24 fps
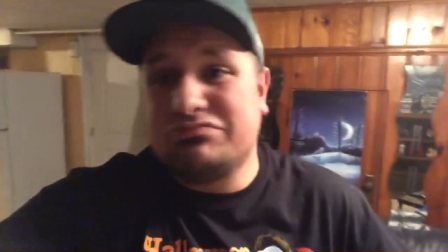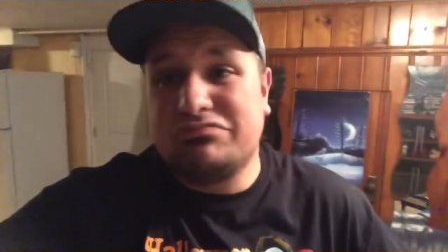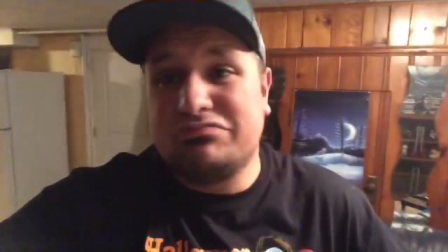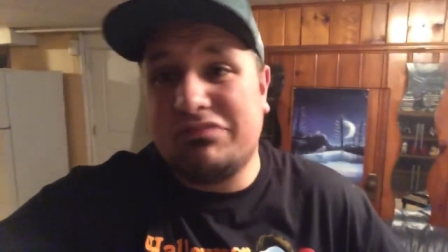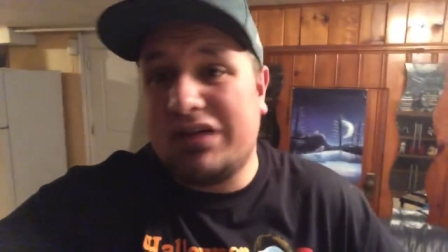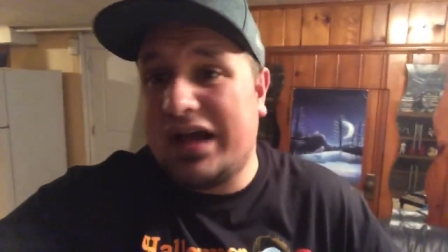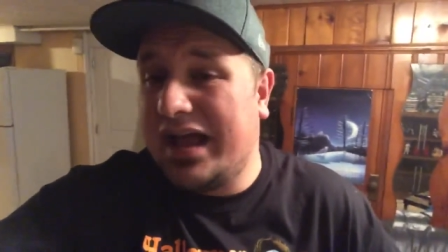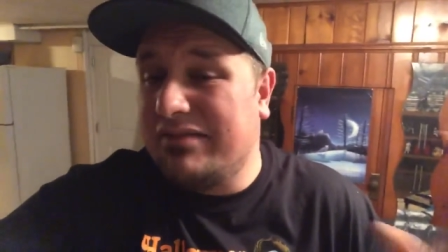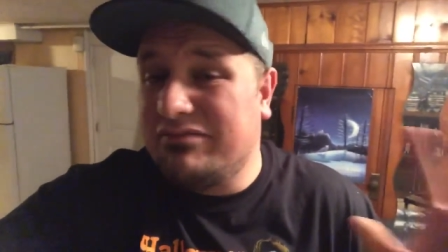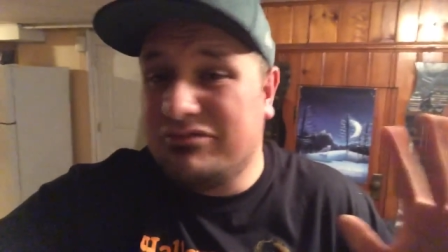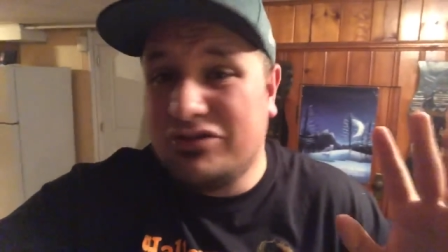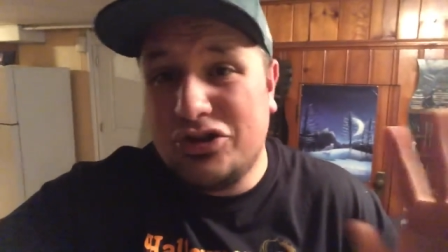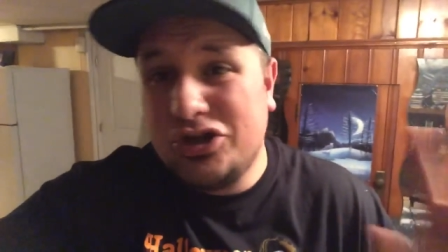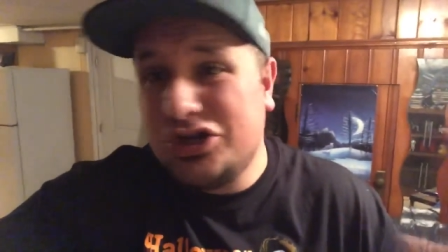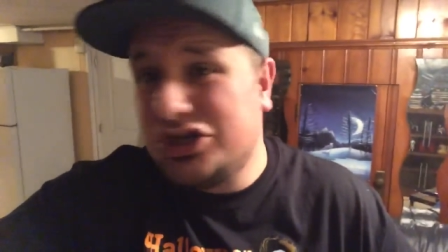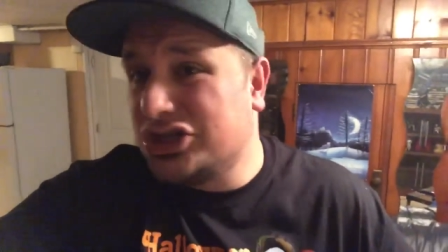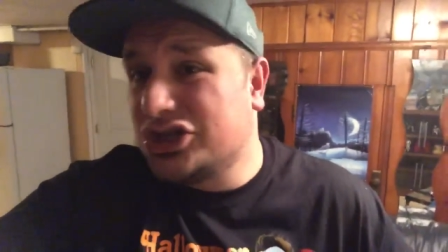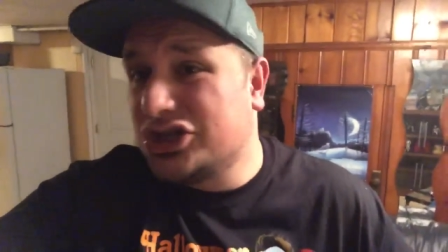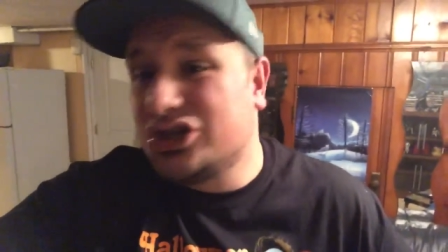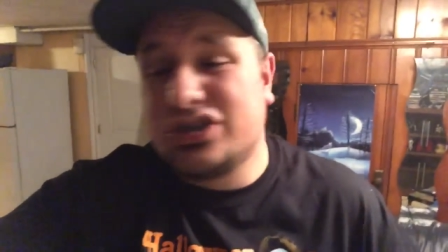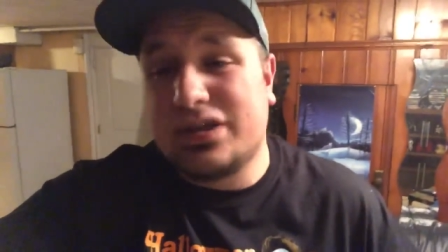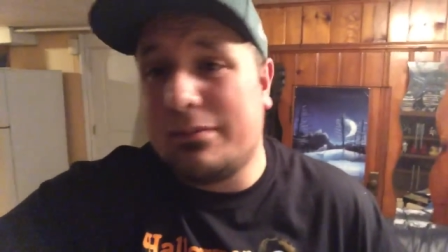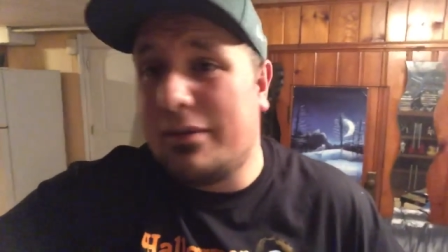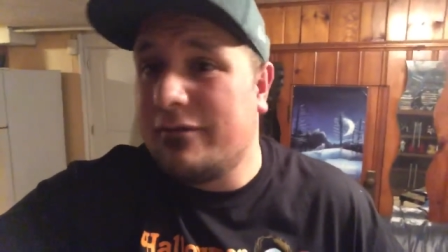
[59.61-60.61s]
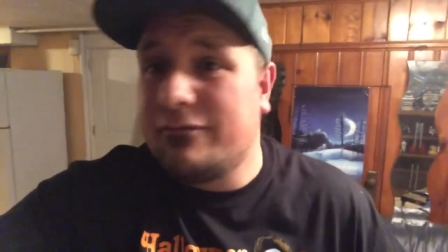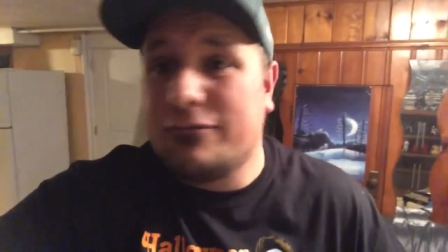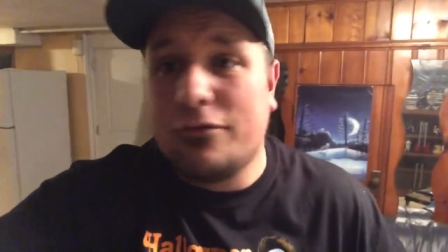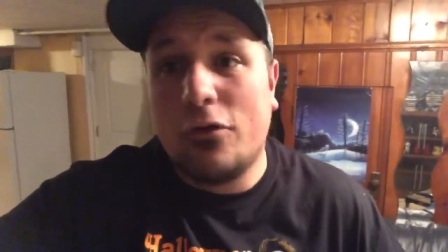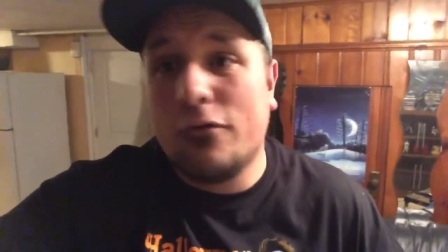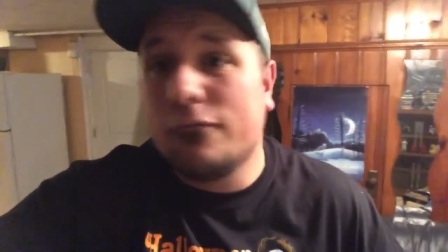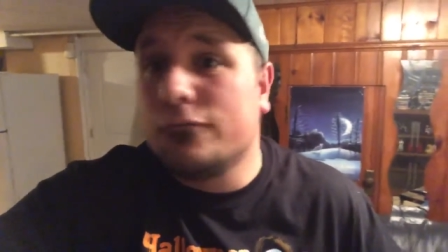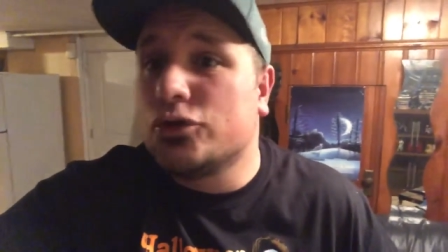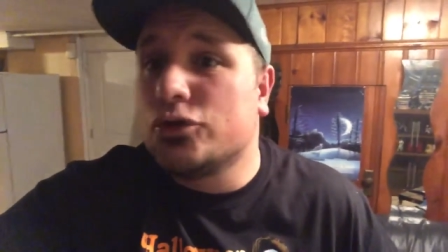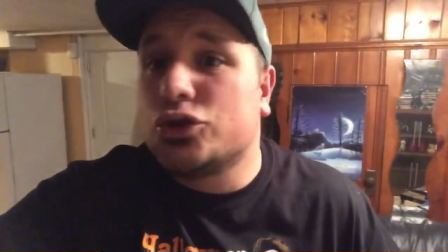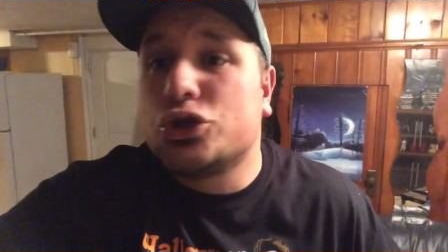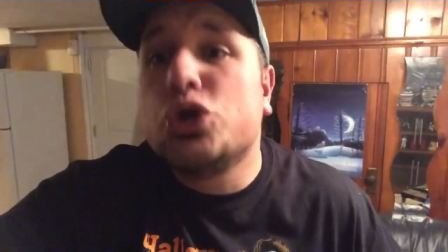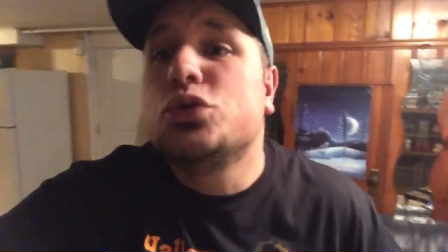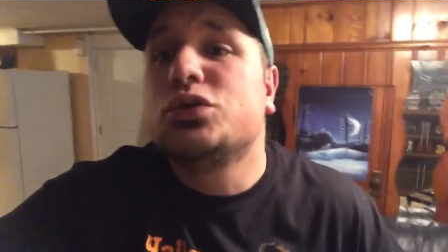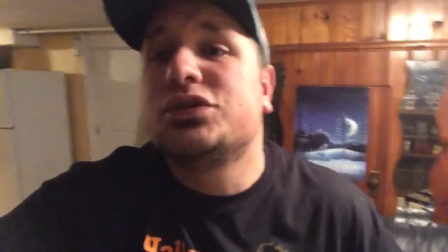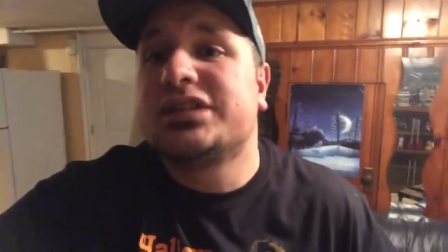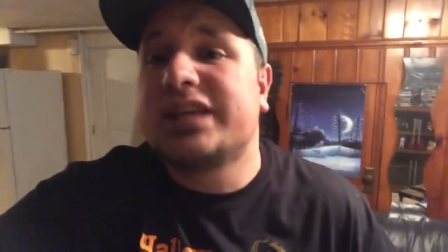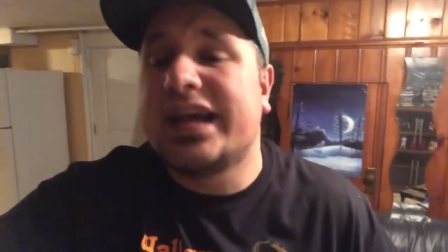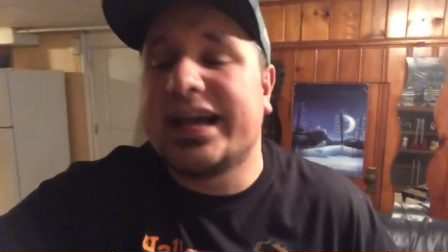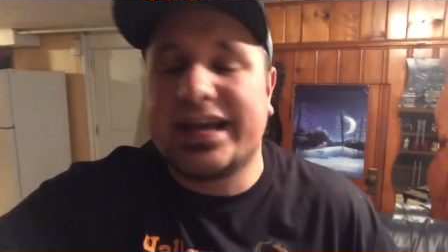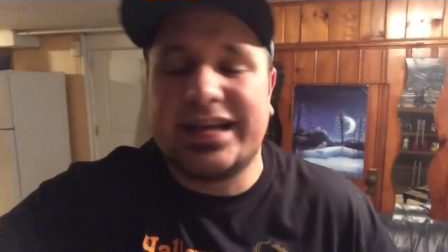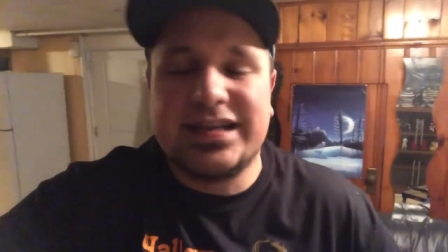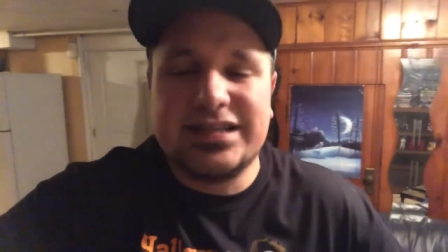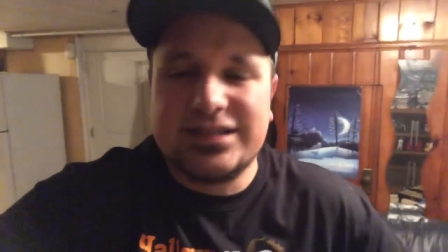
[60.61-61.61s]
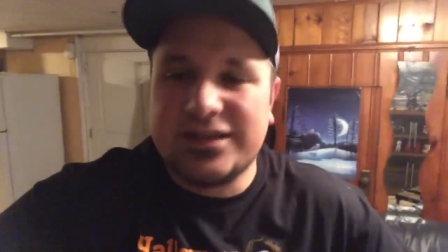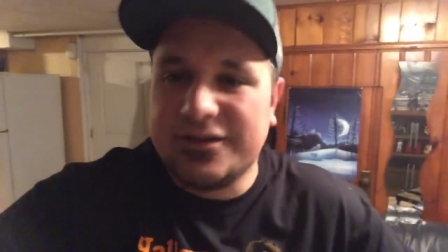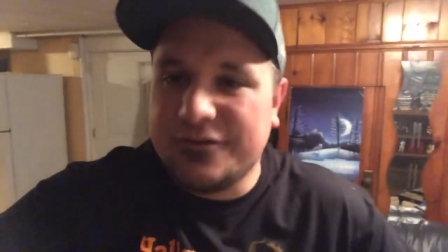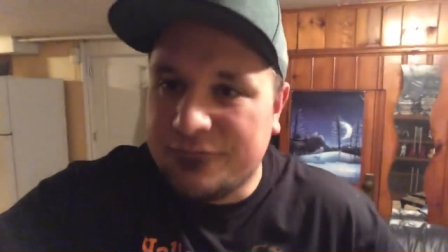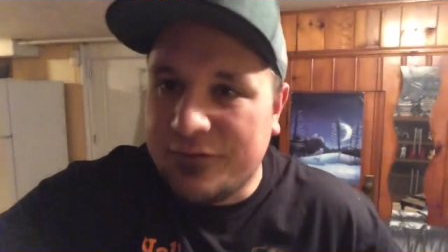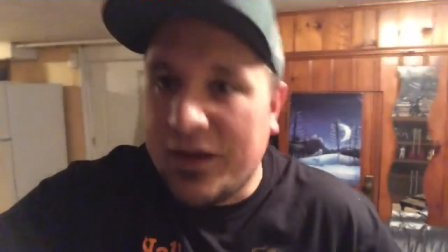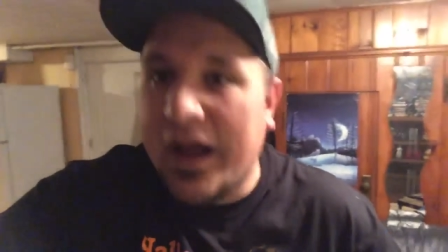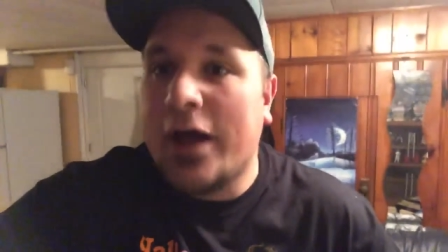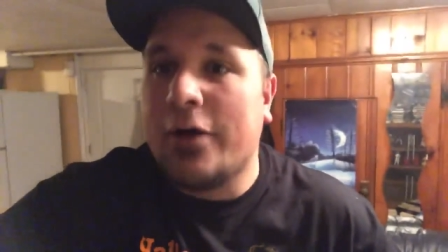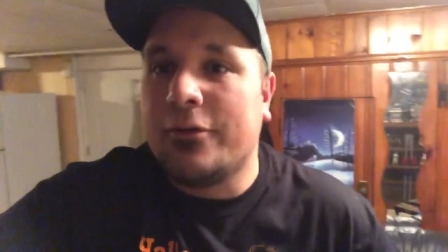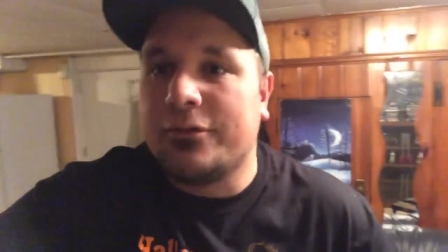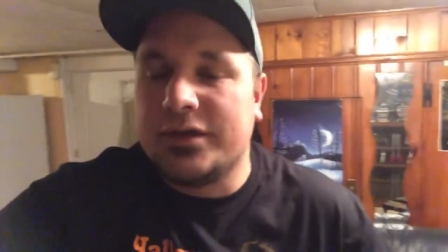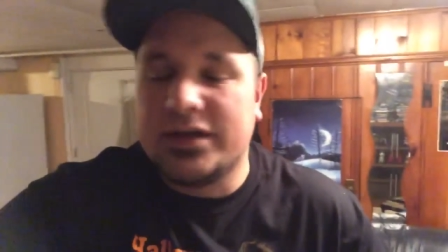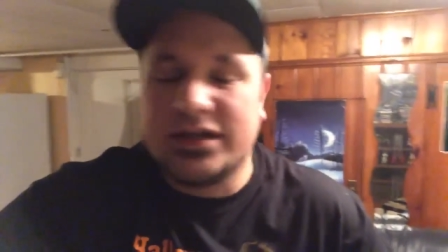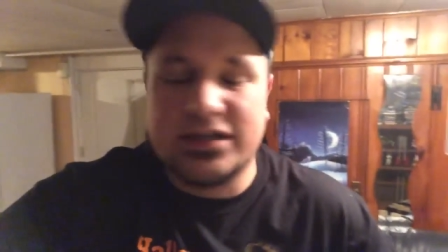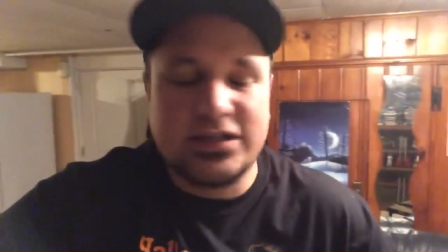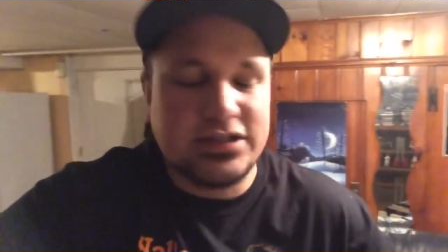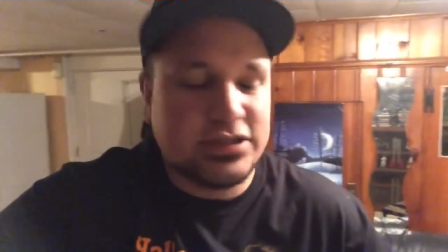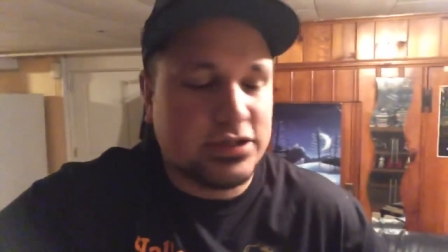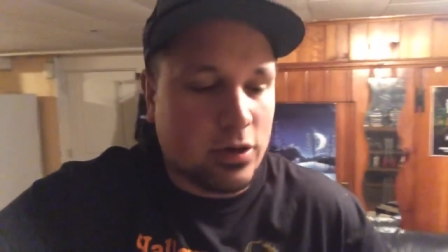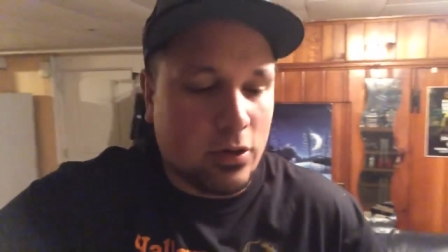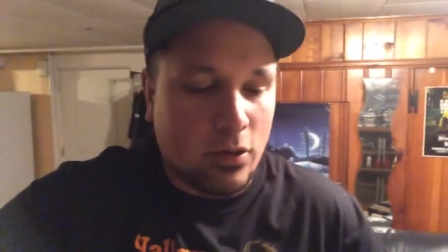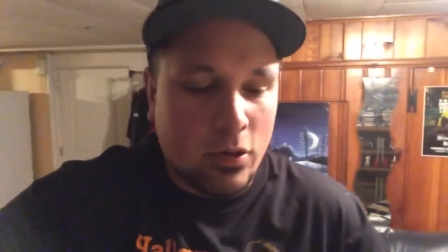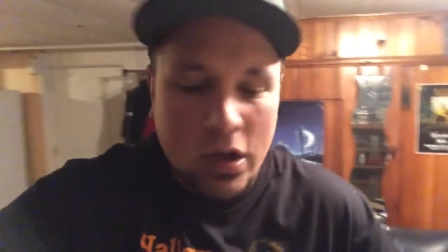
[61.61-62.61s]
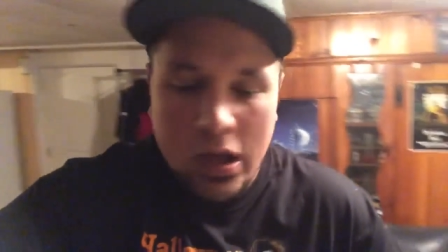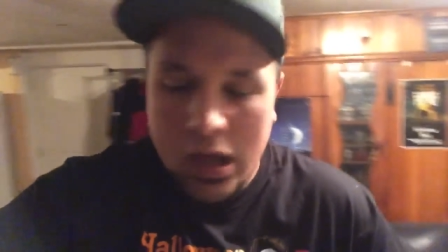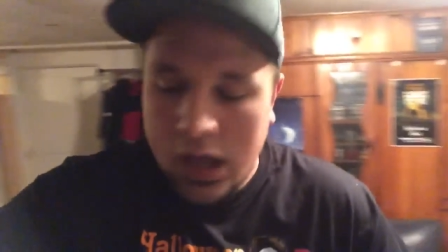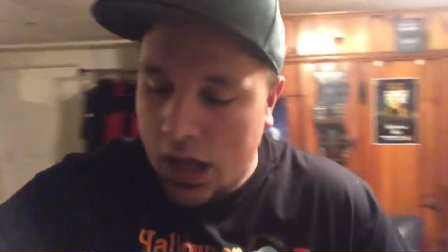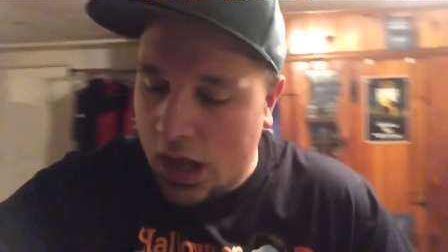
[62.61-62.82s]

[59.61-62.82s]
I literally just looked at my phone for 2 seconds and found this. So